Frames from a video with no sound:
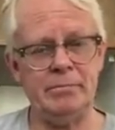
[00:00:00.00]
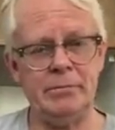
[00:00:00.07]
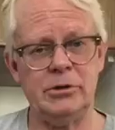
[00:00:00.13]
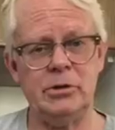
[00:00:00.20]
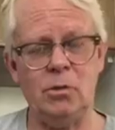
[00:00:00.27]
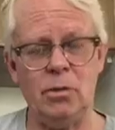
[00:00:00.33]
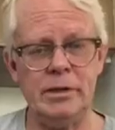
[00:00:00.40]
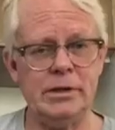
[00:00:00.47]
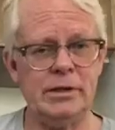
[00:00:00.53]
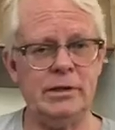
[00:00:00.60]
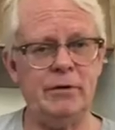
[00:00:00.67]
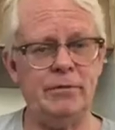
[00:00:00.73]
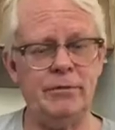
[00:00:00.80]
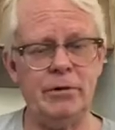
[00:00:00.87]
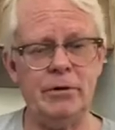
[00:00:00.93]
So what's
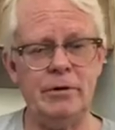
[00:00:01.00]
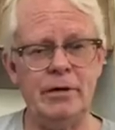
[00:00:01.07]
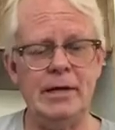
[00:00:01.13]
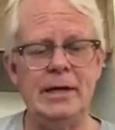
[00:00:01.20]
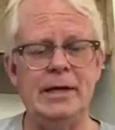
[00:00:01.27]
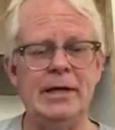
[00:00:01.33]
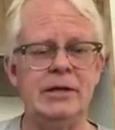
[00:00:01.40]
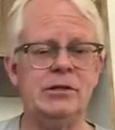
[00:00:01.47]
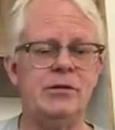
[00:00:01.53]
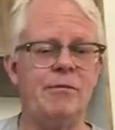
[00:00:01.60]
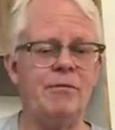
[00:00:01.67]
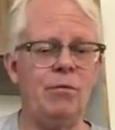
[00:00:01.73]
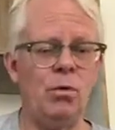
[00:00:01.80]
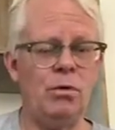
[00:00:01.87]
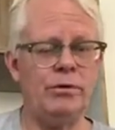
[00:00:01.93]
different is the
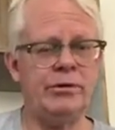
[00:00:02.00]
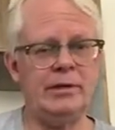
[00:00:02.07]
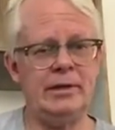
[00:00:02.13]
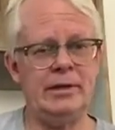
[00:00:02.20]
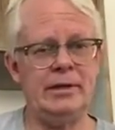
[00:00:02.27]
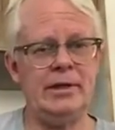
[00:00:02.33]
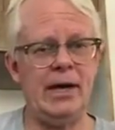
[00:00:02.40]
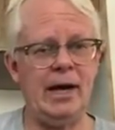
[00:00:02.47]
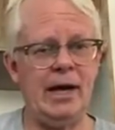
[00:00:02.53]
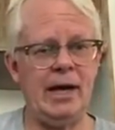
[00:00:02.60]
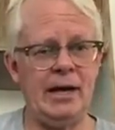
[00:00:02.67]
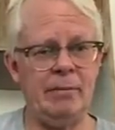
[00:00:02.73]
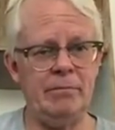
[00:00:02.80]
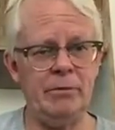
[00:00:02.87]
force and the time.